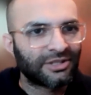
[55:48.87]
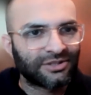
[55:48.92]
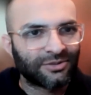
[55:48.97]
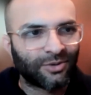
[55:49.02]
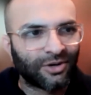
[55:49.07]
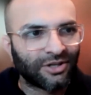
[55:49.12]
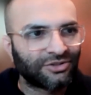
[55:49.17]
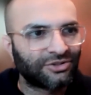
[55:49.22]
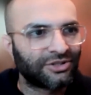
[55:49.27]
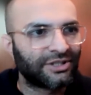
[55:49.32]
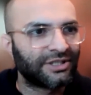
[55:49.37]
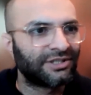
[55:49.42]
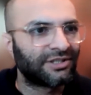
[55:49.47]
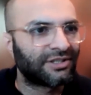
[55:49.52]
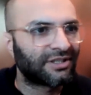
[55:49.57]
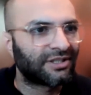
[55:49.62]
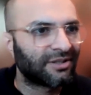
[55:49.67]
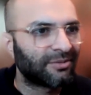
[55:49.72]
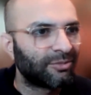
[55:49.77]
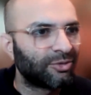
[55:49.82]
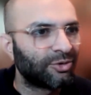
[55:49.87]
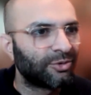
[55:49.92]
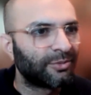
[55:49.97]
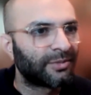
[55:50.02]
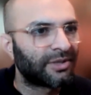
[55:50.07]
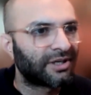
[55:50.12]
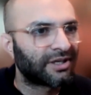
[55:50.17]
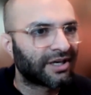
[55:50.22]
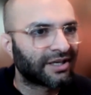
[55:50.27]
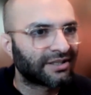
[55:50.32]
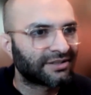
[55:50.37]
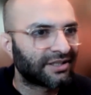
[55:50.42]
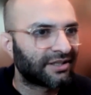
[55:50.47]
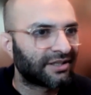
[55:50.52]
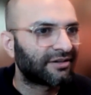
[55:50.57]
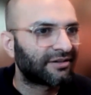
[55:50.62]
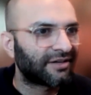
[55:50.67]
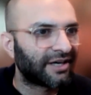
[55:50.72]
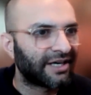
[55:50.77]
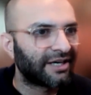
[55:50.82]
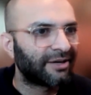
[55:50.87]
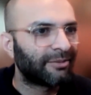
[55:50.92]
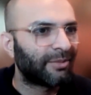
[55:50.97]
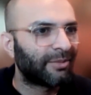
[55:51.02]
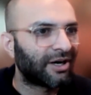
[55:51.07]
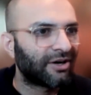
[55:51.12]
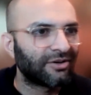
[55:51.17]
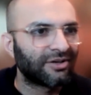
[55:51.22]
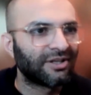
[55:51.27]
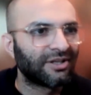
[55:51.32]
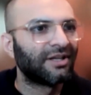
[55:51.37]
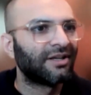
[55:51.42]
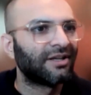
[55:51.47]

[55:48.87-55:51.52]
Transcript: the Wall Street Journal, Bloomberg, et cetera, write about